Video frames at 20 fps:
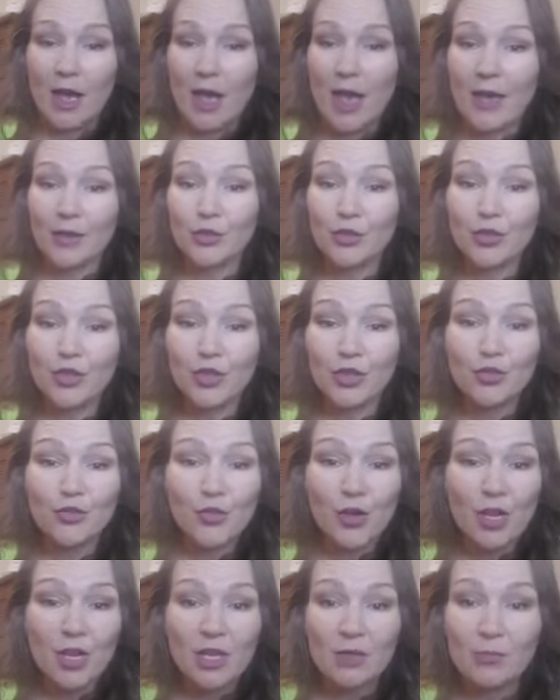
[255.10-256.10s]
energy
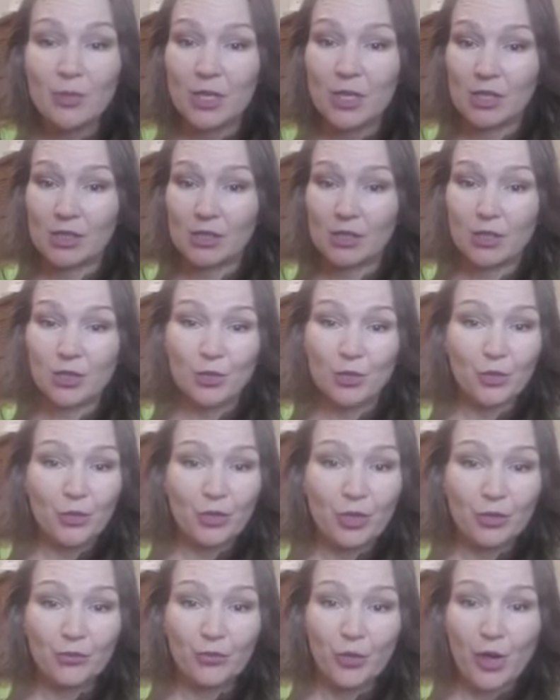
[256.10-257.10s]
drink because you're
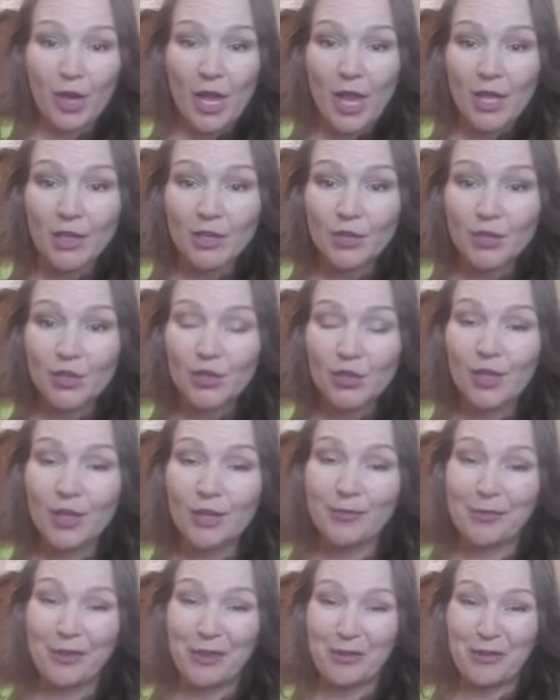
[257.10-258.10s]
looking for
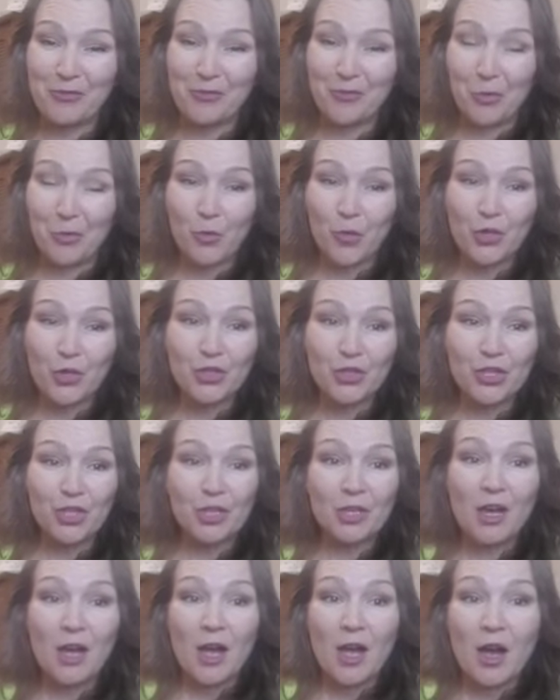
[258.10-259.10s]
energy. Thank you for
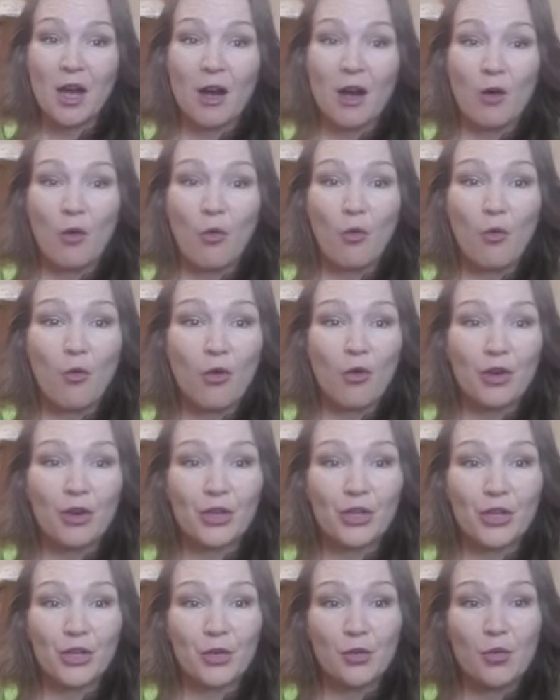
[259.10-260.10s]
watching. Or
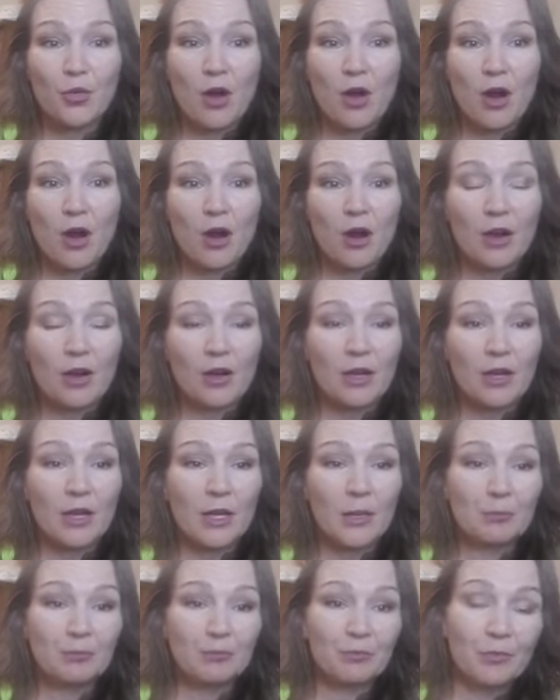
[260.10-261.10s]
you
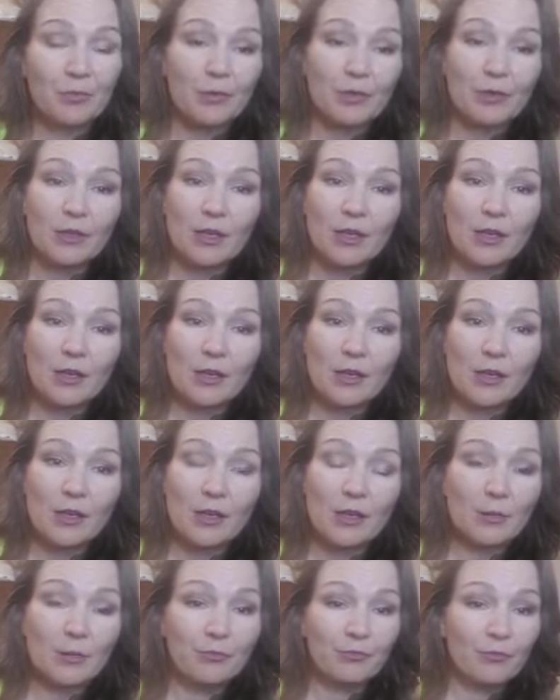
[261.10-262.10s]
are
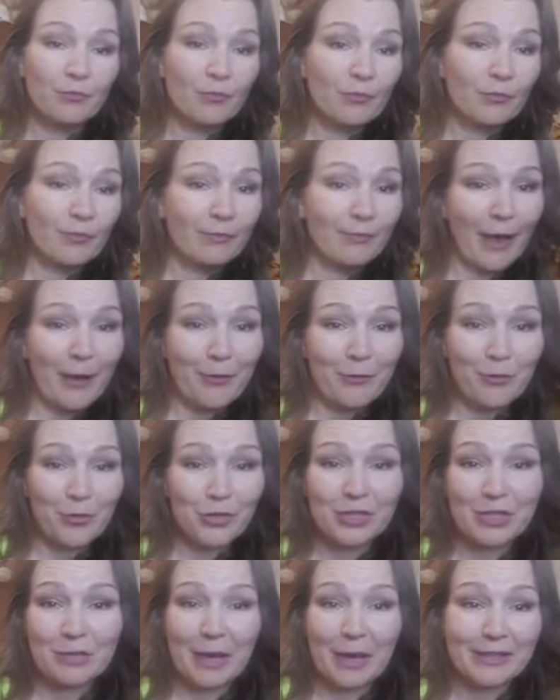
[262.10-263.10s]
I
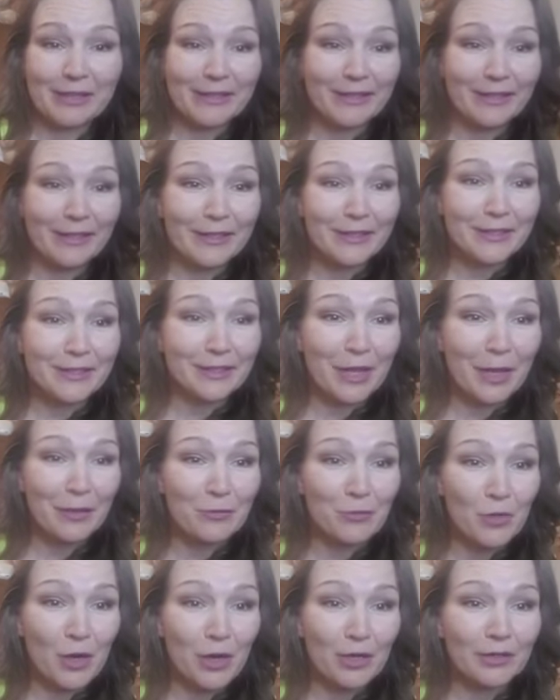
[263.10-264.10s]
wrote some ideas and
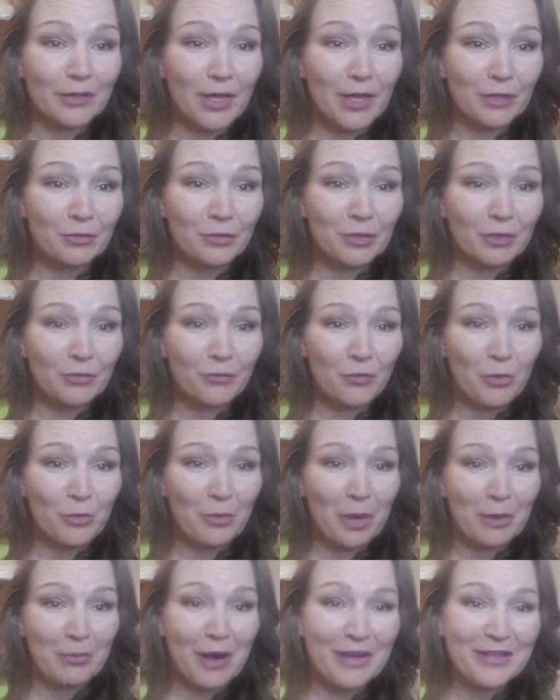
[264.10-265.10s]
I'm running out from
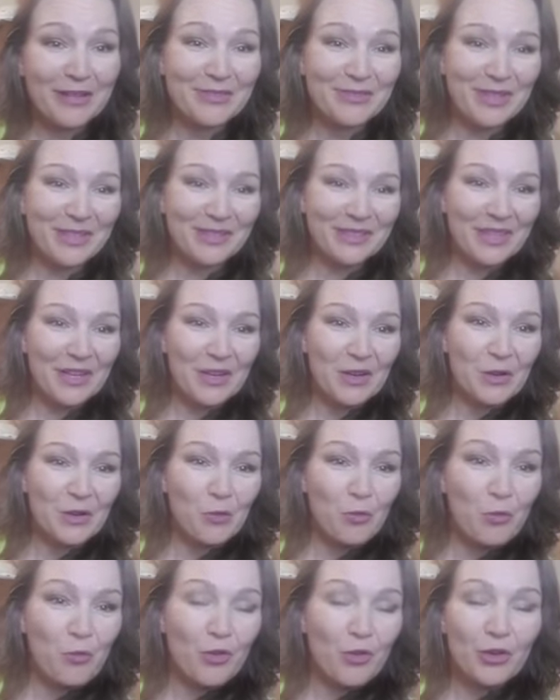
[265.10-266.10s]
my mind right
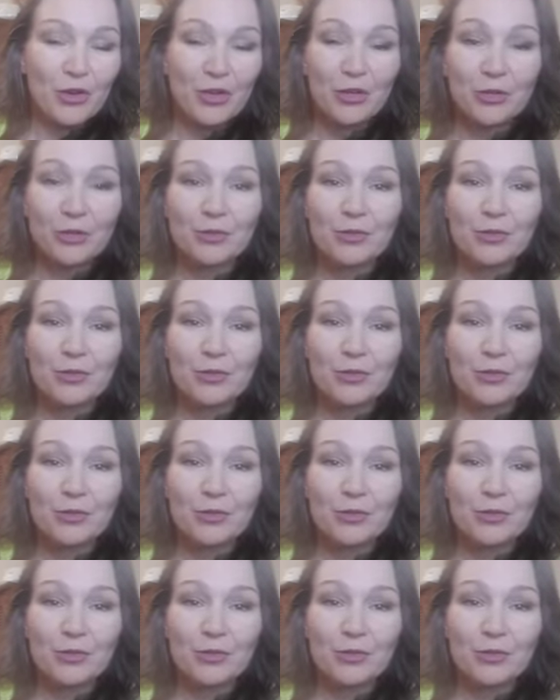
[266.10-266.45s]
now, where